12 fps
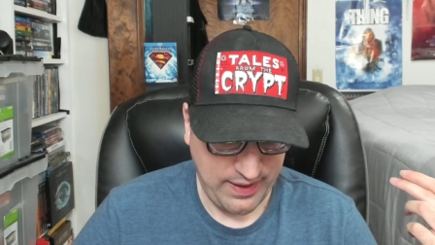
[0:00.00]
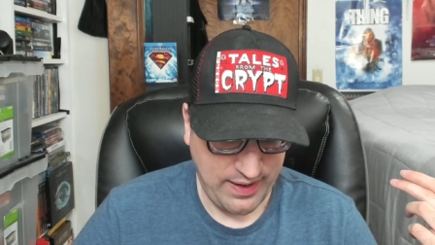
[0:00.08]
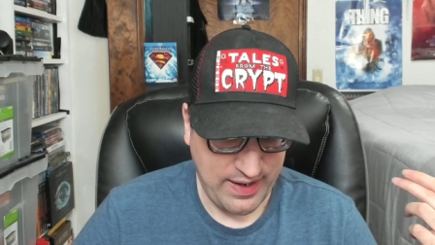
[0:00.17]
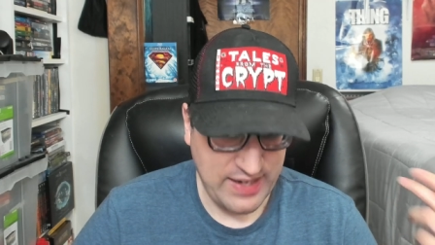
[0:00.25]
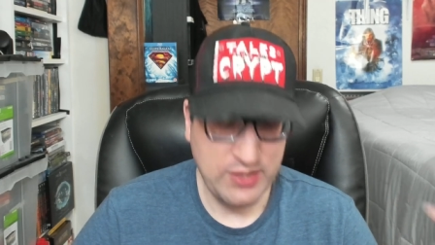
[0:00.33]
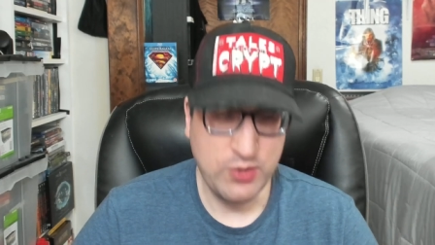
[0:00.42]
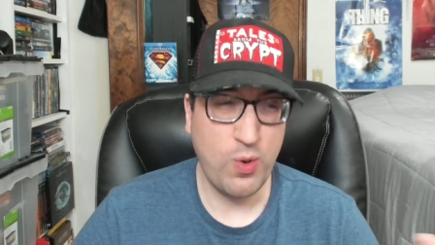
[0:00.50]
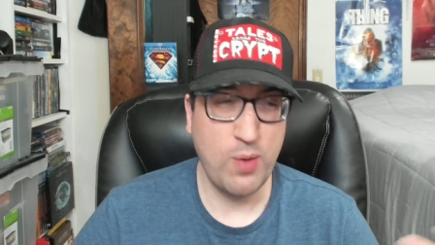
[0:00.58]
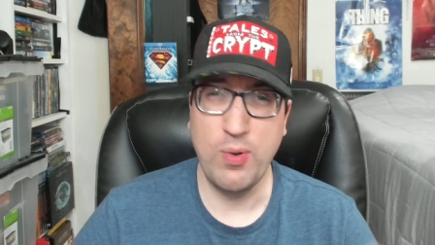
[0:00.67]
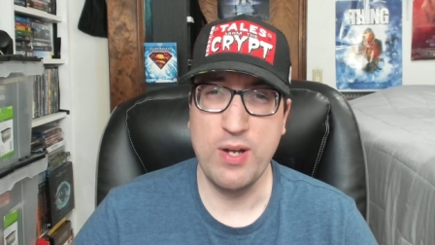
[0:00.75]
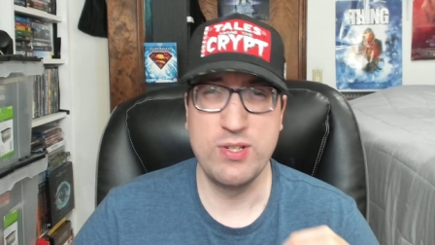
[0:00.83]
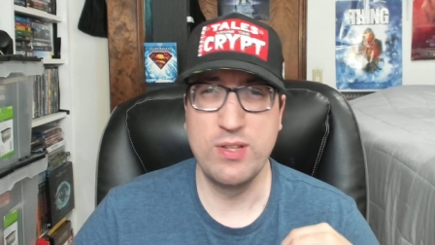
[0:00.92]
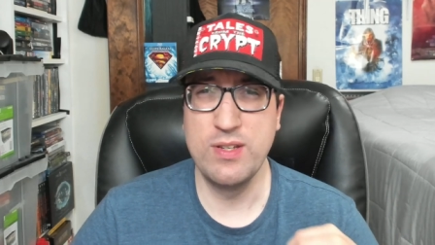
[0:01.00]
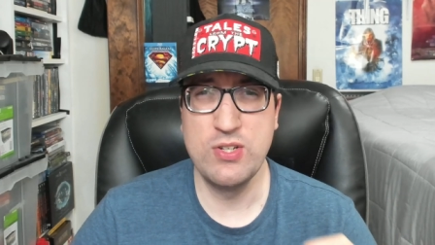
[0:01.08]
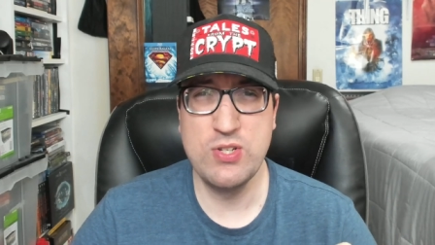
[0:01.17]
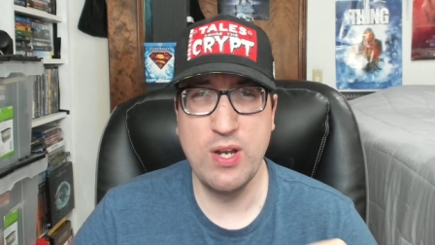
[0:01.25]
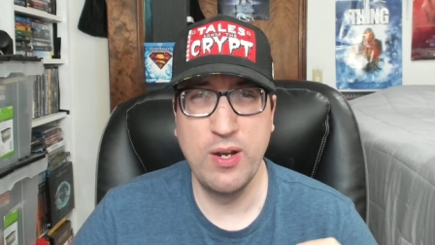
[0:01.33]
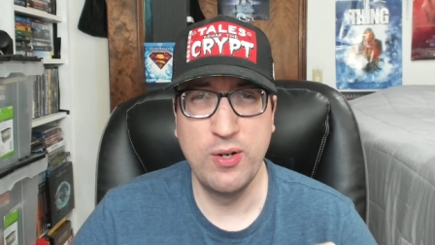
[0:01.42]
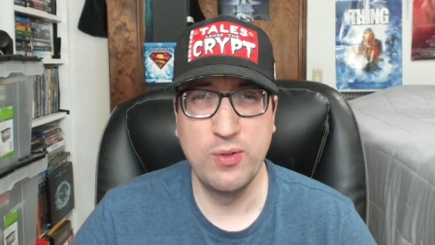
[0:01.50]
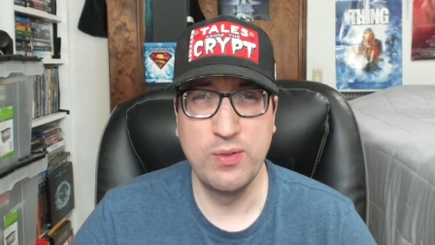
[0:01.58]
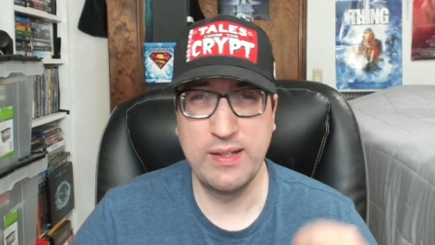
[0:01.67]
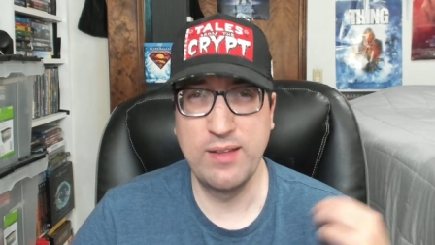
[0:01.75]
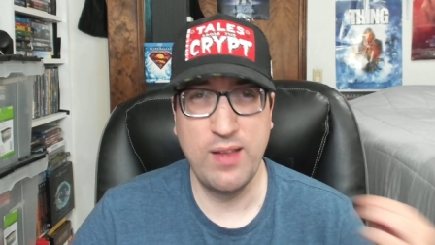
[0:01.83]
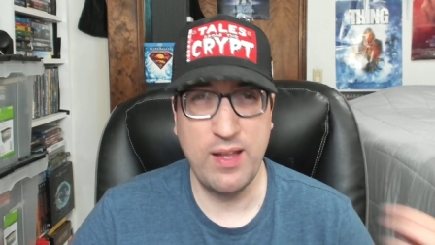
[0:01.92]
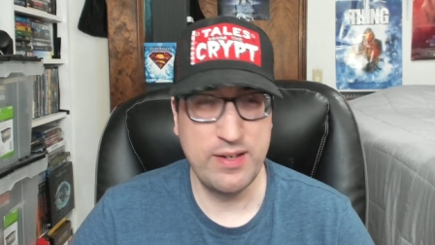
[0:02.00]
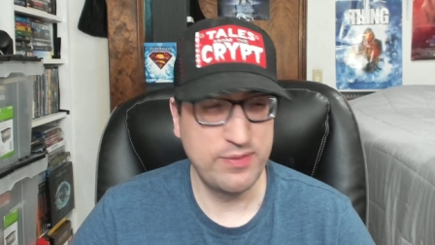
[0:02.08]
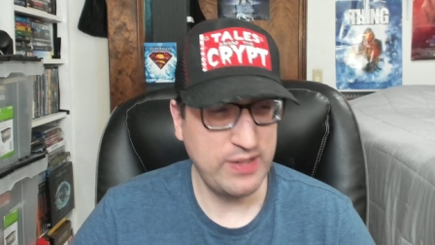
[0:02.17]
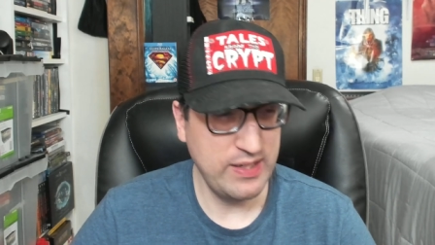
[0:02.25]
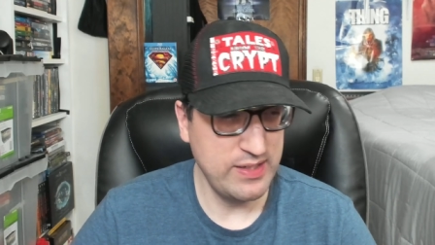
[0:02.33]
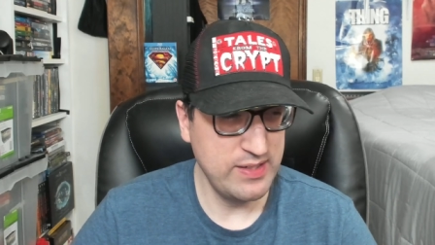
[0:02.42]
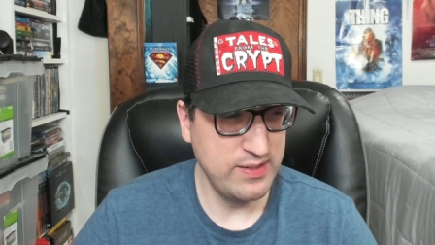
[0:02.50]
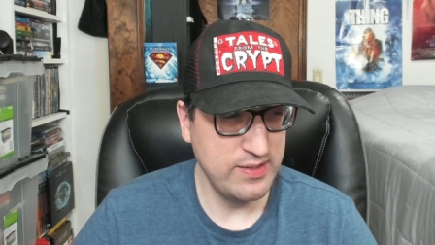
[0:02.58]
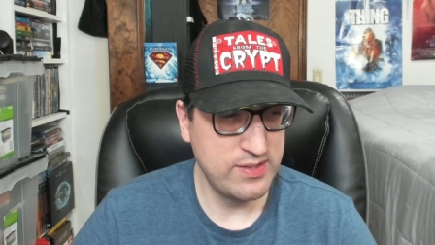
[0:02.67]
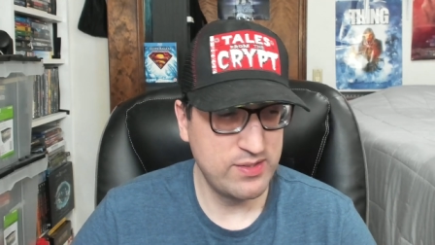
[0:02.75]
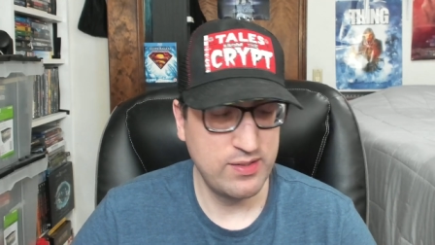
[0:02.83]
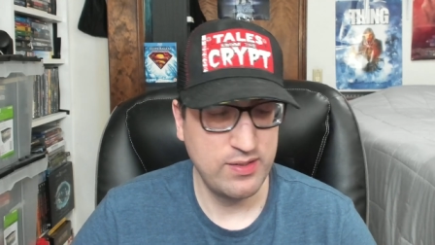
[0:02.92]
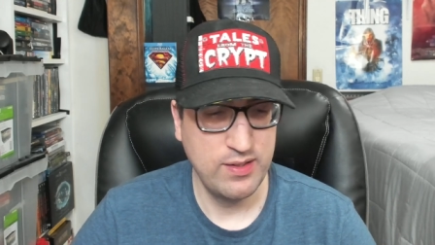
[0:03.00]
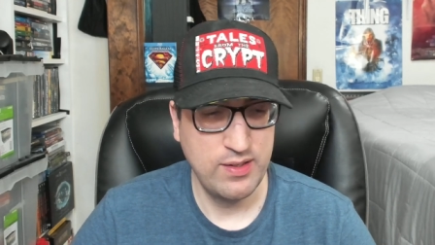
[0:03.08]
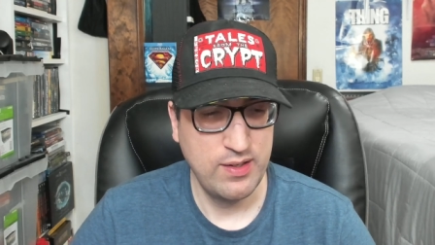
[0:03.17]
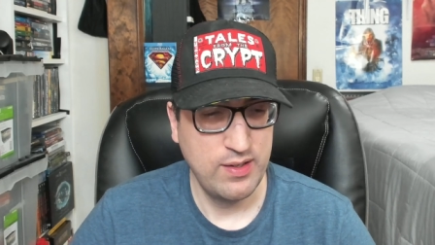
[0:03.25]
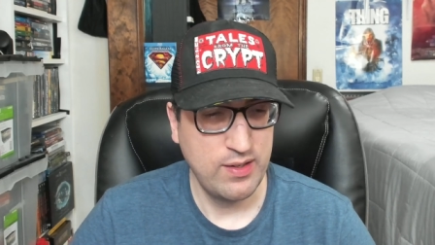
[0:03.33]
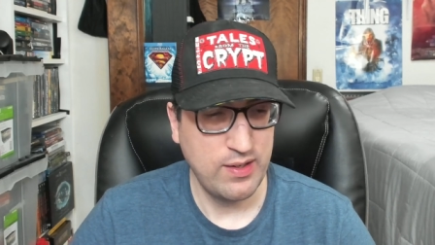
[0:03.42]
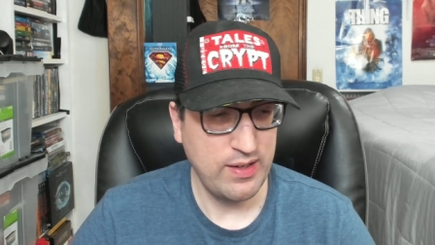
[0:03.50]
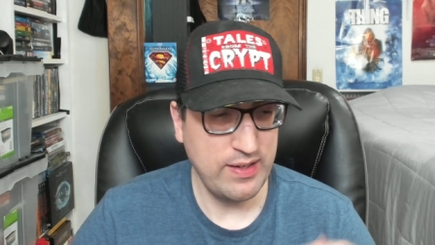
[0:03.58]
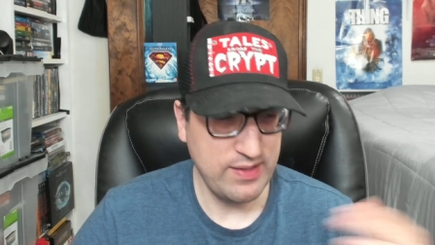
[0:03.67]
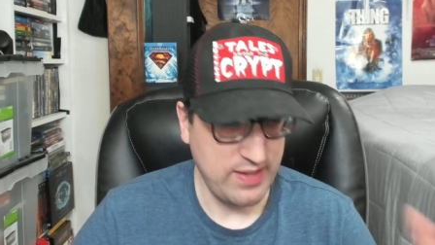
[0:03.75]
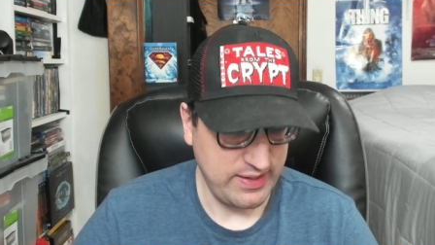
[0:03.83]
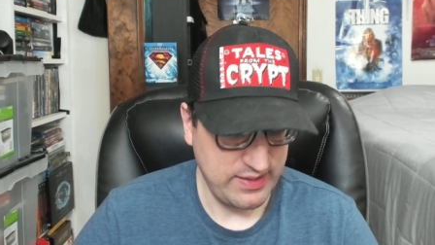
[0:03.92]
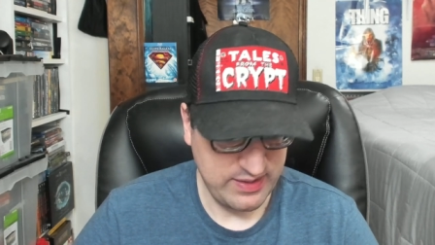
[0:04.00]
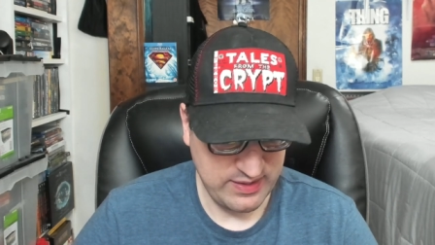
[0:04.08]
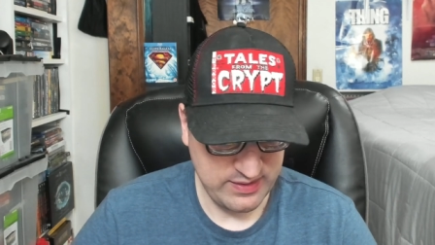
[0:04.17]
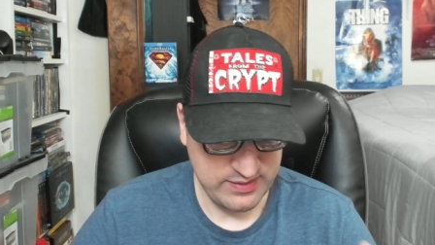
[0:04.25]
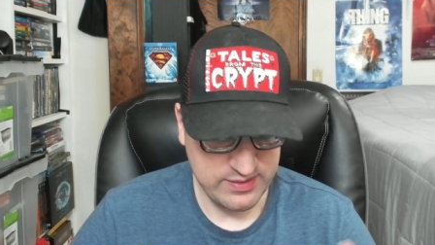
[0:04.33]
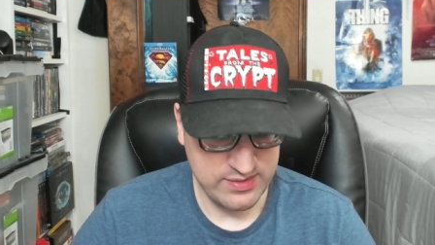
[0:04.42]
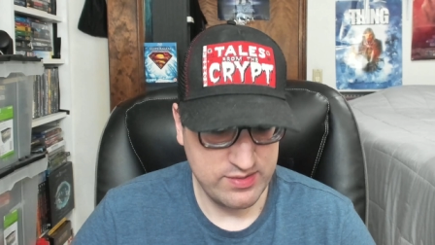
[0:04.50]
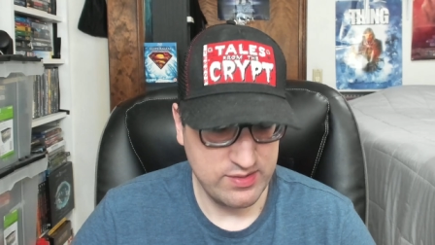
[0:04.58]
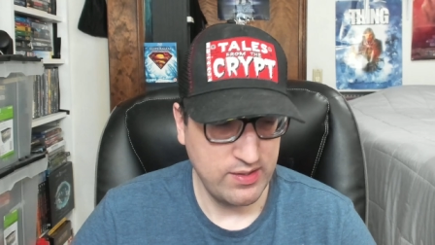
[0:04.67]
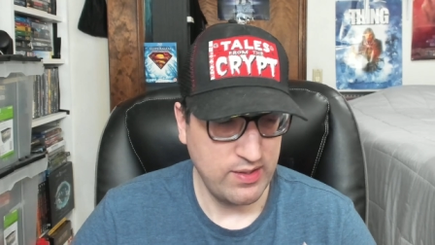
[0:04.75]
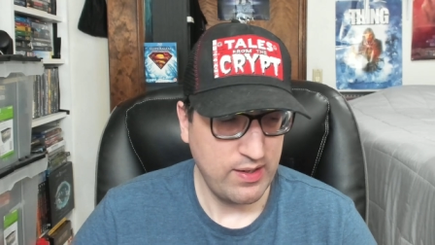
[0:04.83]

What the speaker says: I grew up watching this show like a lot of kids in the 90s,